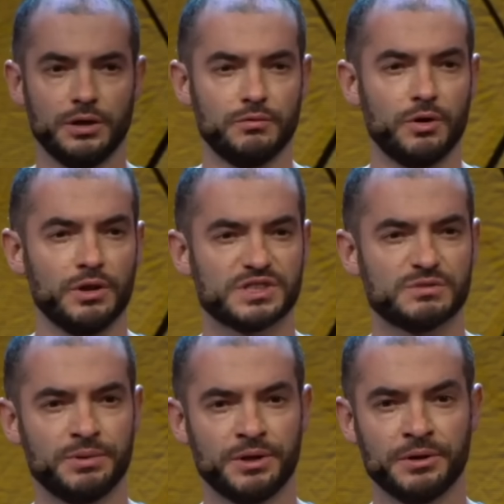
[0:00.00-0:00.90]
You've all
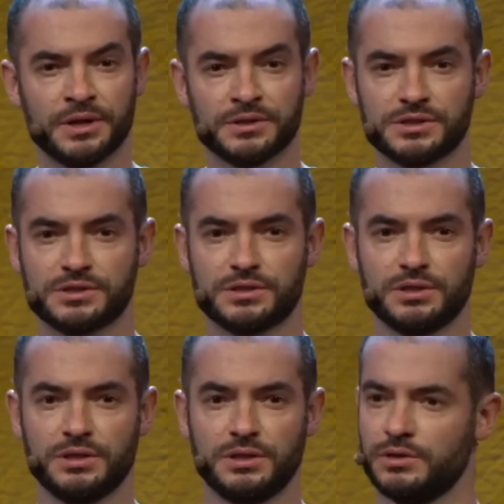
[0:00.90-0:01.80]
experienced
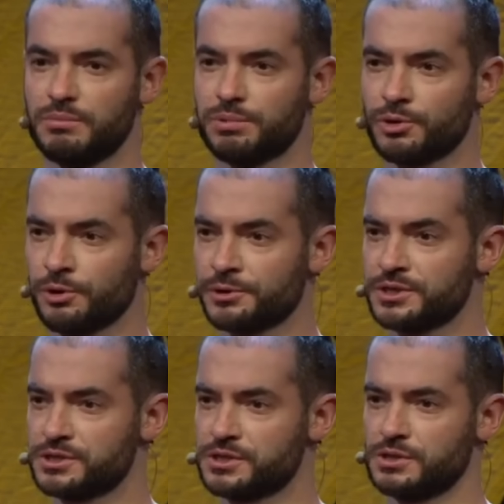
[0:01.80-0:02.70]
the
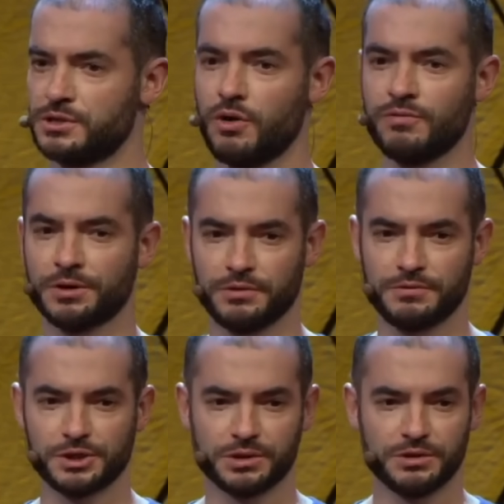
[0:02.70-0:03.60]
progress of
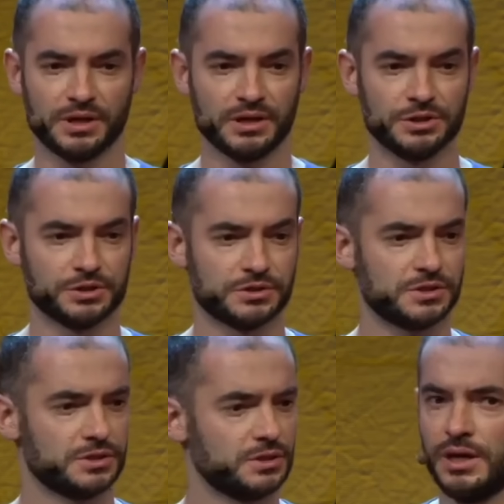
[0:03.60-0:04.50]
artificial
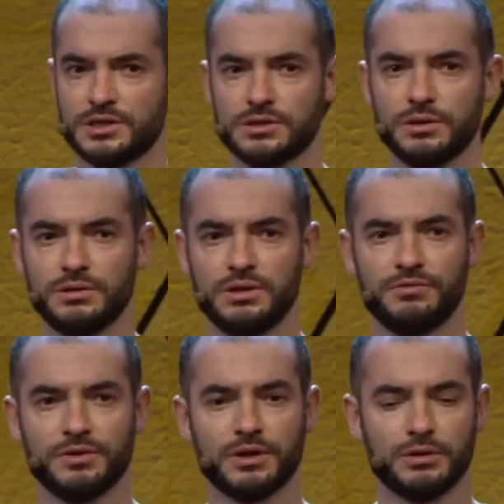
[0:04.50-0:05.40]
intelligence. It's not
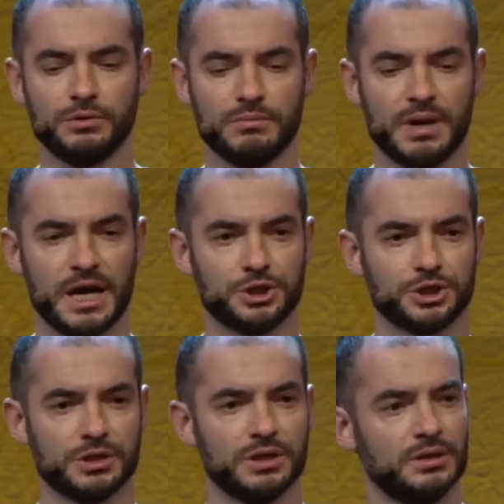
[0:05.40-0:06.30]
difficult to
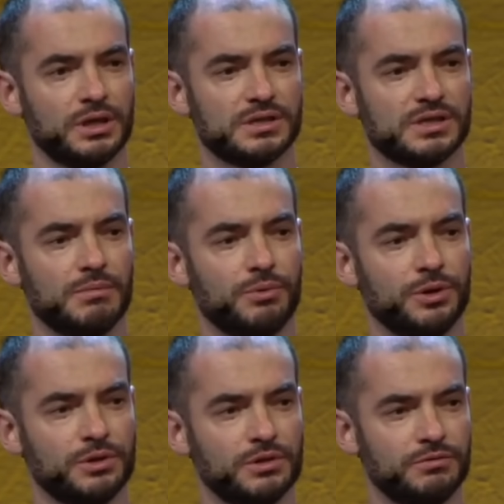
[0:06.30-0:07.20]
imagine that at some
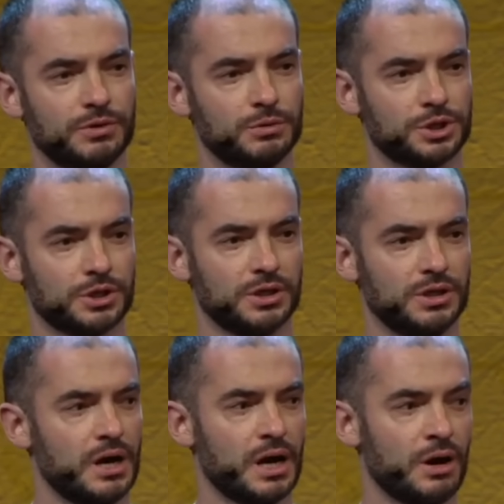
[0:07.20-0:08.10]
point in the future,
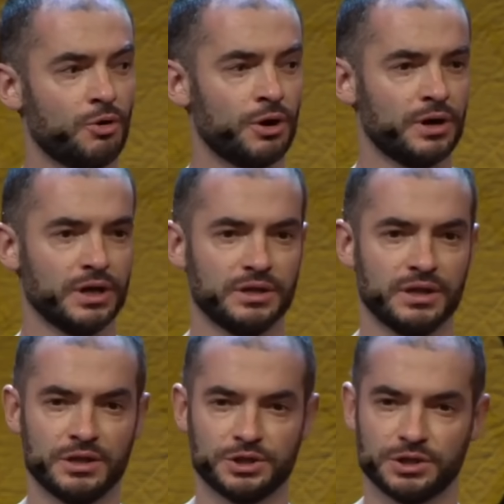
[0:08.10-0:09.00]
our
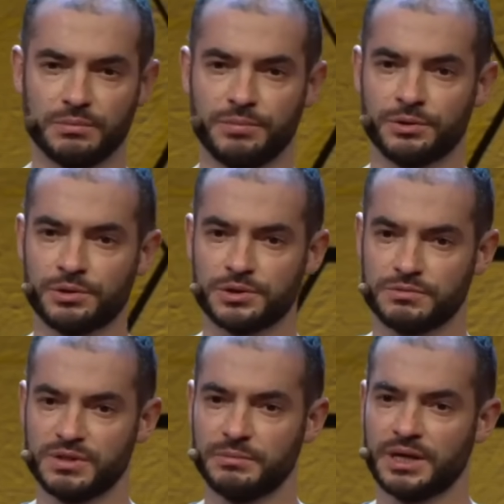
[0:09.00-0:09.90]
intelligent computers
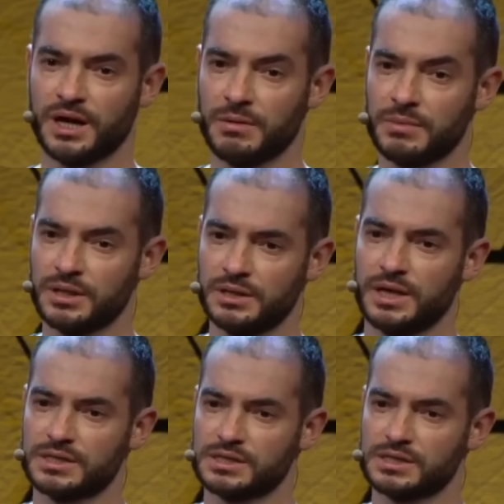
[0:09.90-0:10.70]
will become as